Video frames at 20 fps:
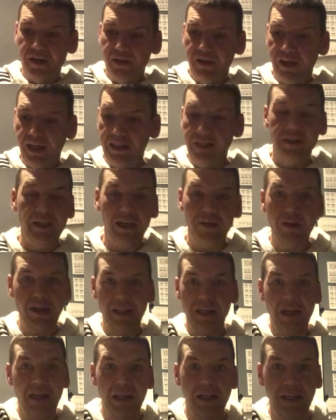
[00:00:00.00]
And
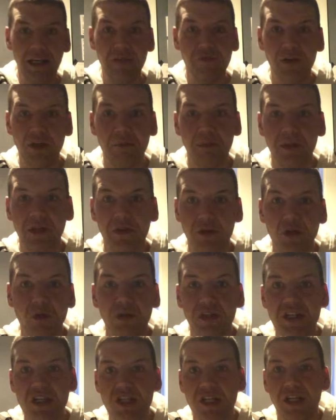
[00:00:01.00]
inevitably they're
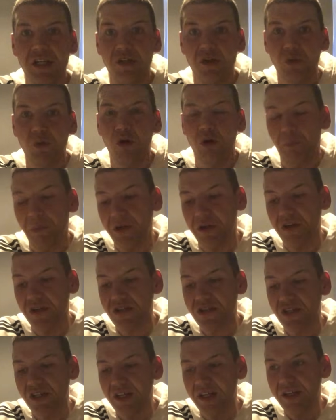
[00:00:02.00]
going to say no,
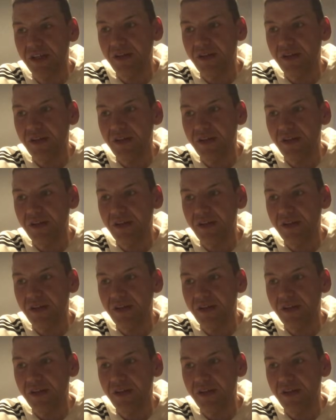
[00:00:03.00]
because